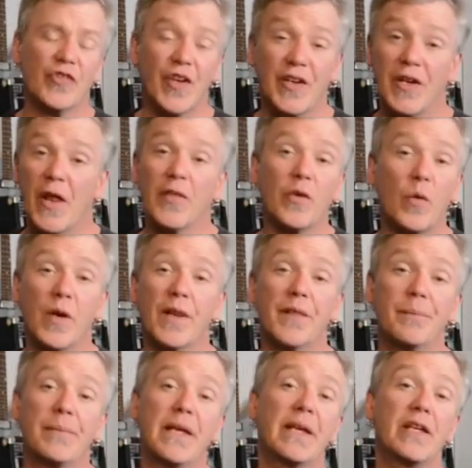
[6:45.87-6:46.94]
another one of the
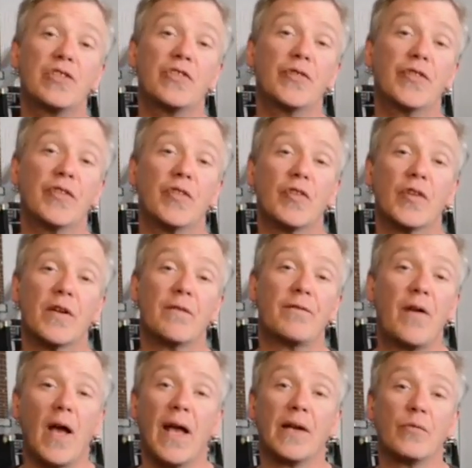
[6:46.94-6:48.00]
big issues that you're going to
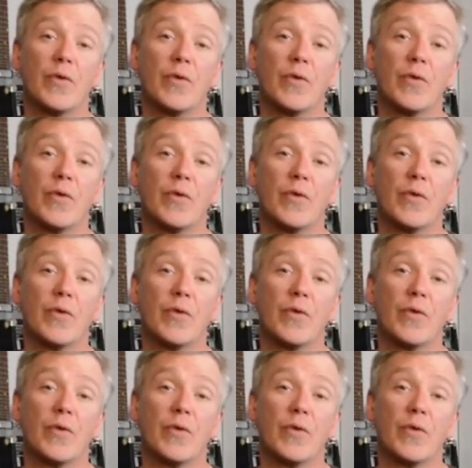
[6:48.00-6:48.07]
find